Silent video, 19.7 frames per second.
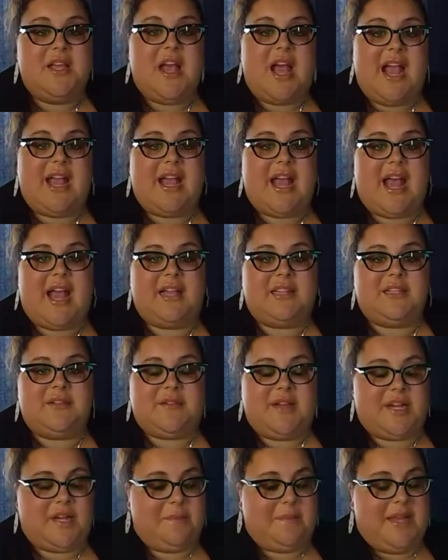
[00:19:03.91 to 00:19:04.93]
I highly
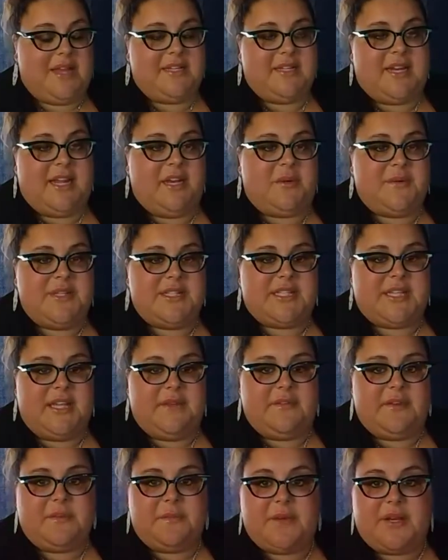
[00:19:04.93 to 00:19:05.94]
recommend it. I always give
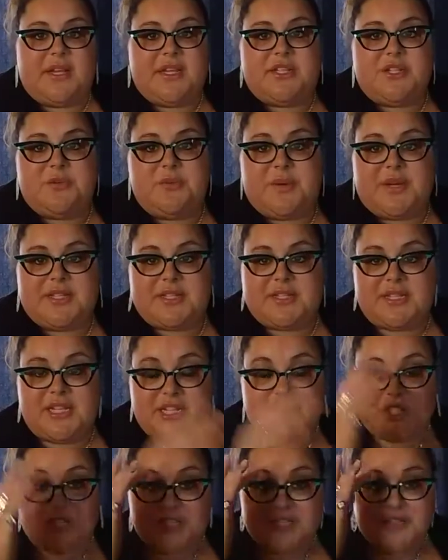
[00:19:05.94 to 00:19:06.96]
it when I do
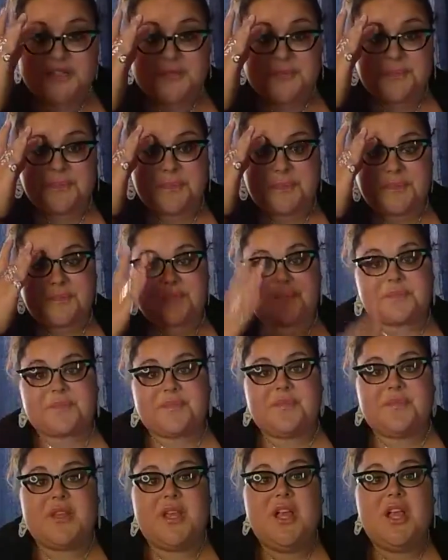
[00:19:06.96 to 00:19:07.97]
presentations,
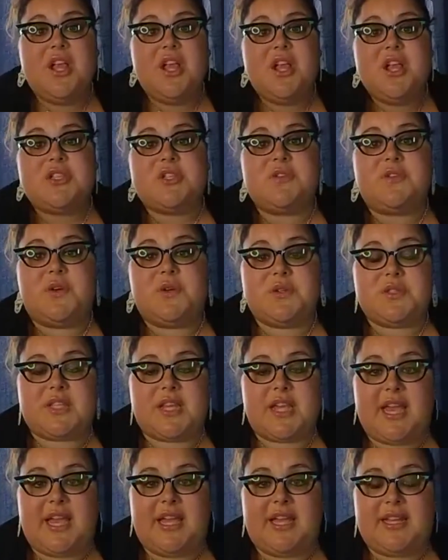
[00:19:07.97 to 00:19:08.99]
so folks
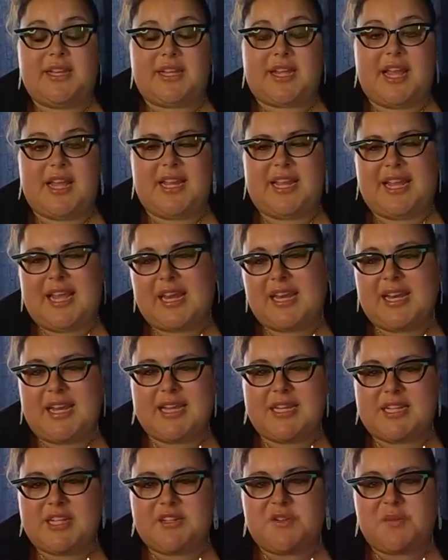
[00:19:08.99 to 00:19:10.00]
can kind of get an
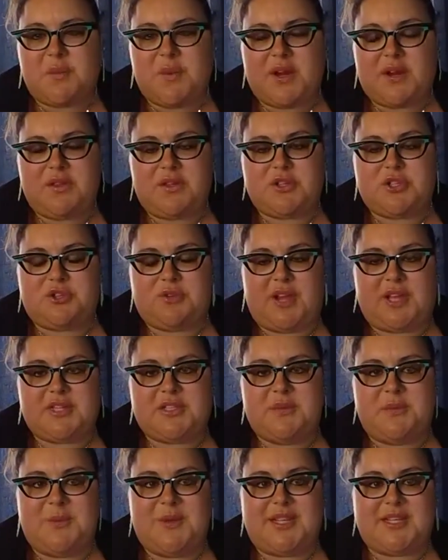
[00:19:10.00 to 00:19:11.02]
idea of where their strengths
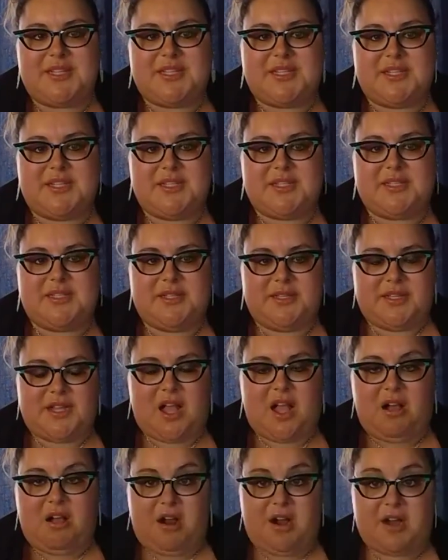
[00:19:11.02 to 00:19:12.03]
and weaknesses
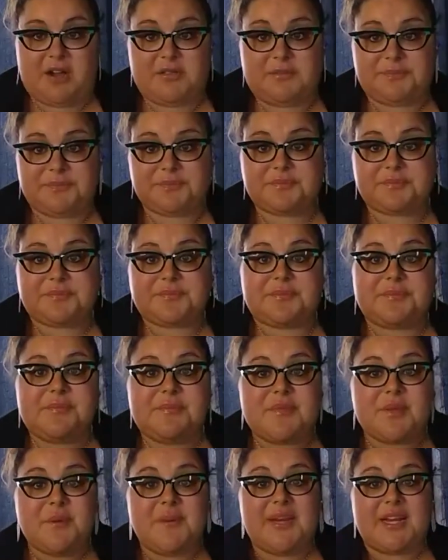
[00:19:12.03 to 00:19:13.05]
are
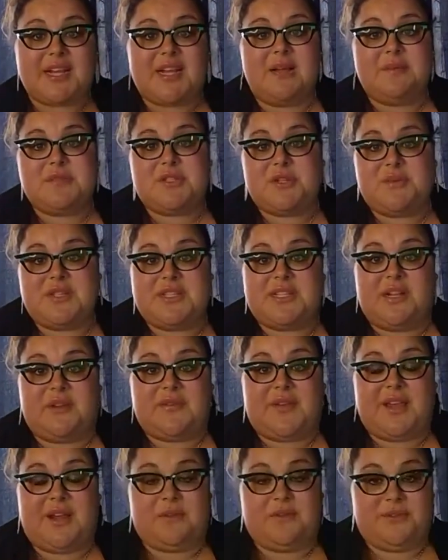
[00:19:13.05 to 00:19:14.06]
when it comes to a
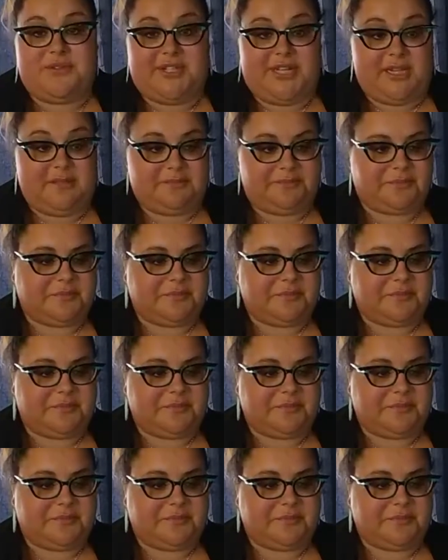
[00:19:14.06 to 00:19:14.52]
self-care routine.